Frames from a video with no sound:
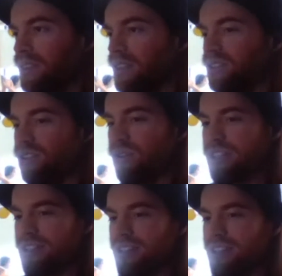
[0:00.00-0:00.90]
So
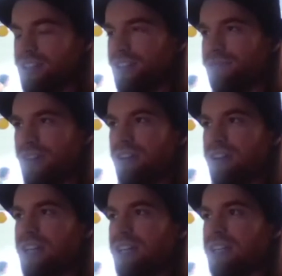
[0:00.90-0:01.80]
it's a
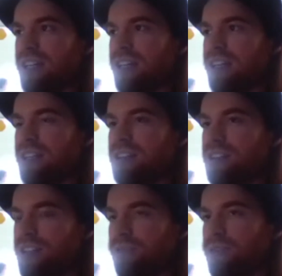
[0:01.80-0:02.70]
very
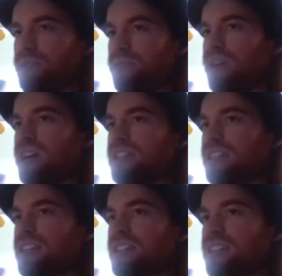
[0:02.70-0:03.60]
different
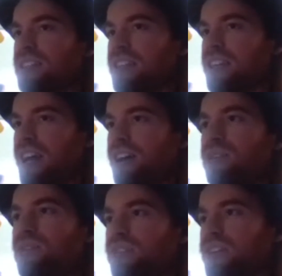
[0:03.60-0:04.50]
process than
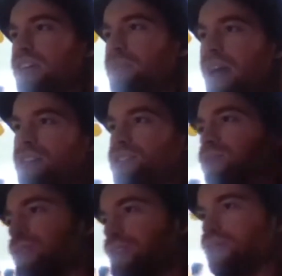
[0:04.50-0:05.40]
how, like, a math
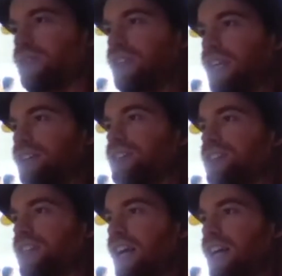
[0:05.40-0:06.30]
student in a real analysis
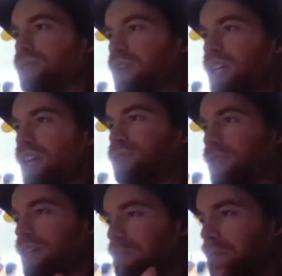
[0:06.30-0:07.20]
class would engage with
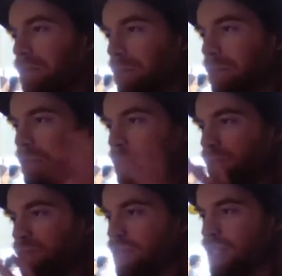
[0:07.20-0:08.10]
it.
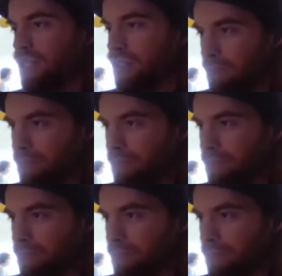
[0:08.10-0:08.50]
Make sense?